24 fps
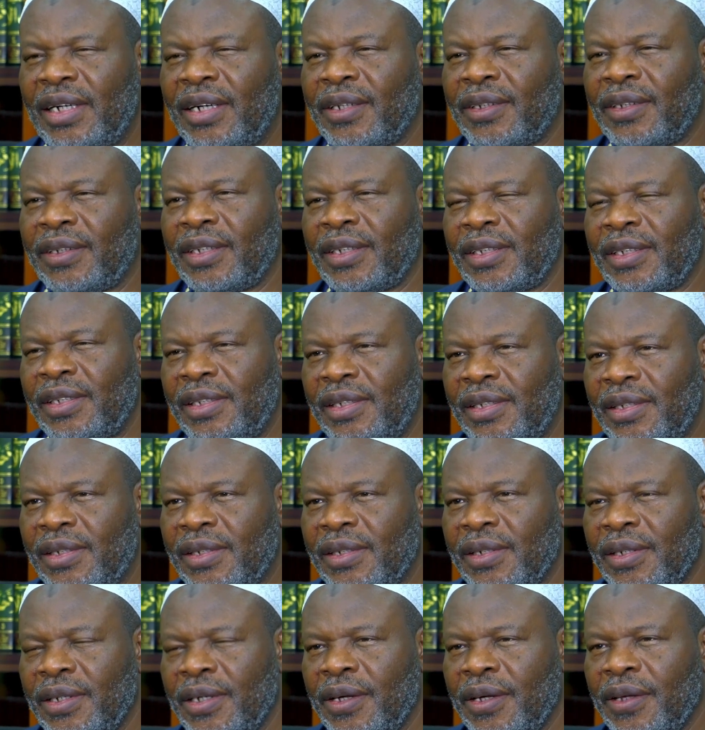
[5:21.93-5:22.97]

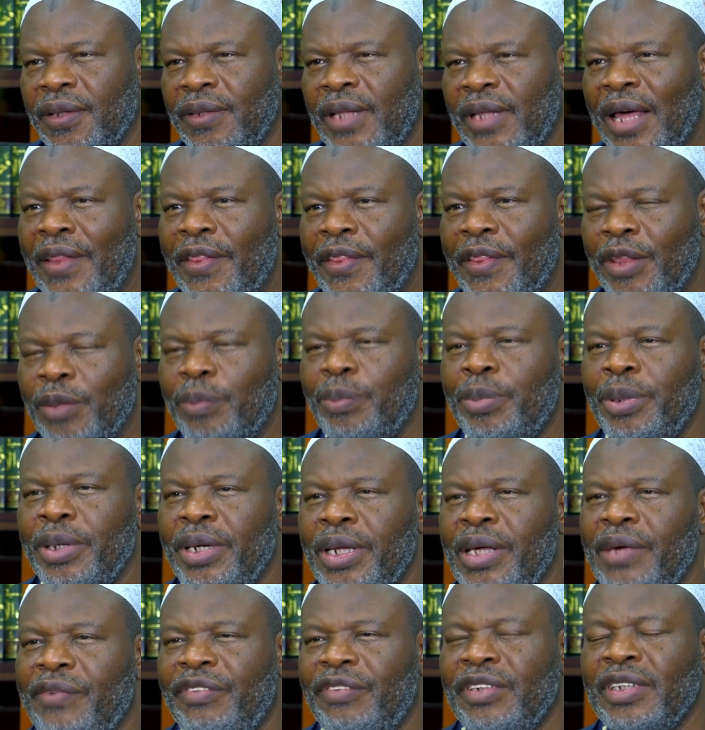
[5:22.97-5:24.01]
others than the
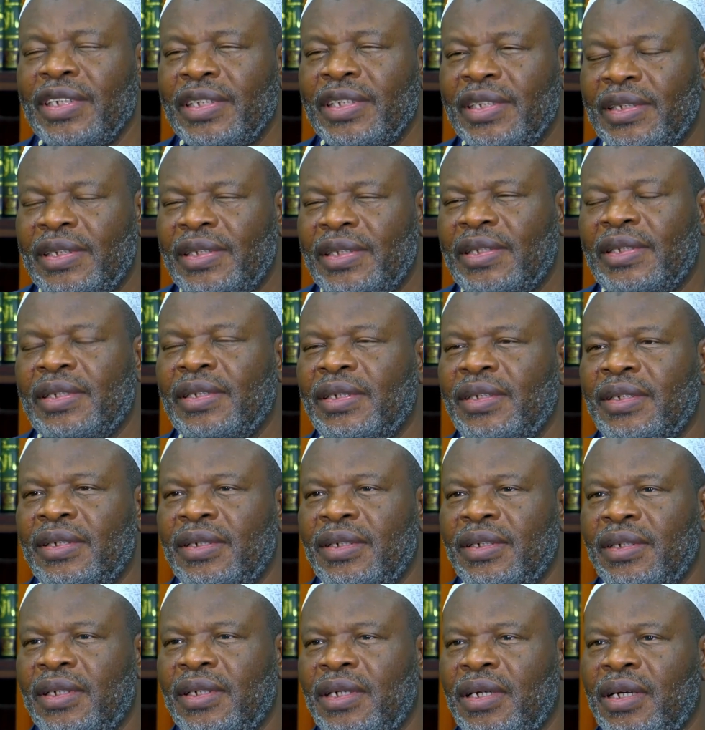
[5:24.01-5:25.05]
believers,
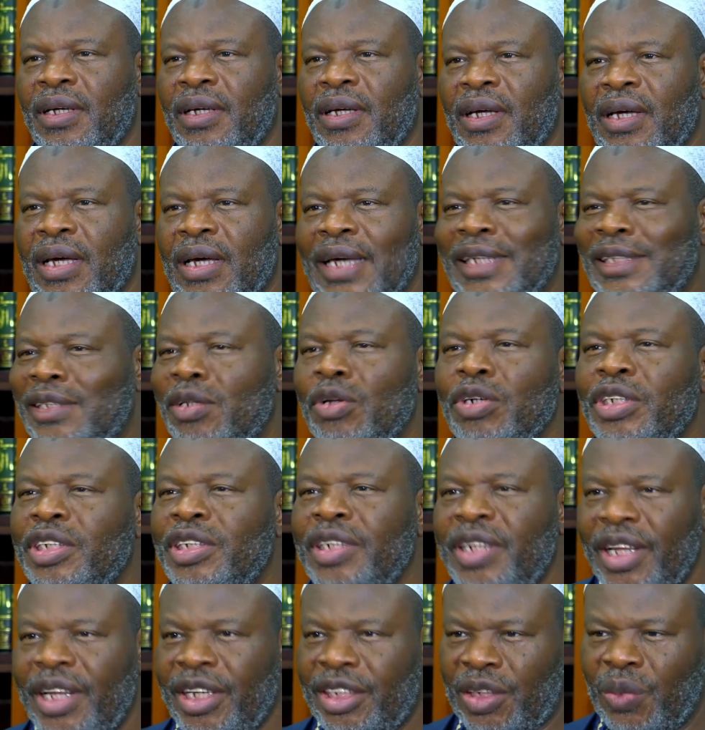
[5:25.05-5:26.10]
has no
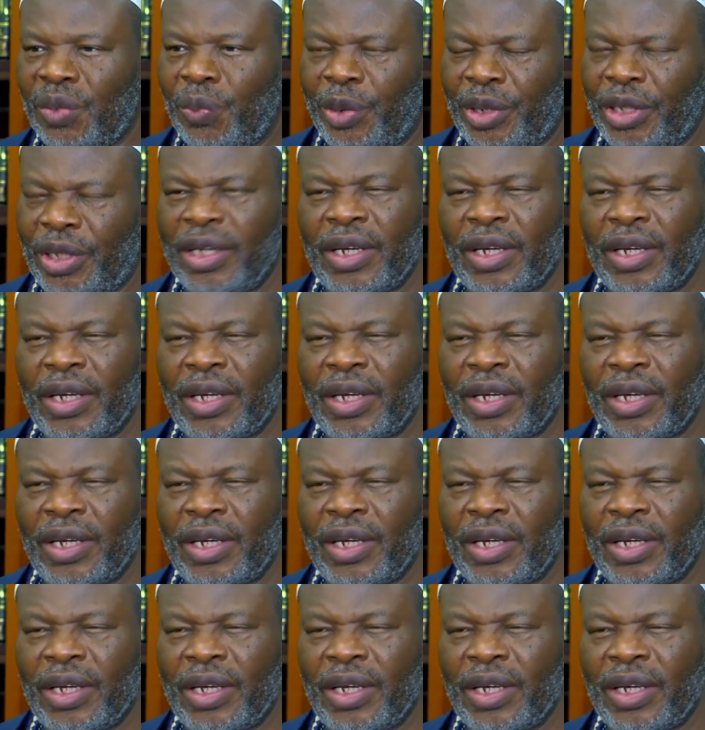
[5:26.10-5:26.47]
connection with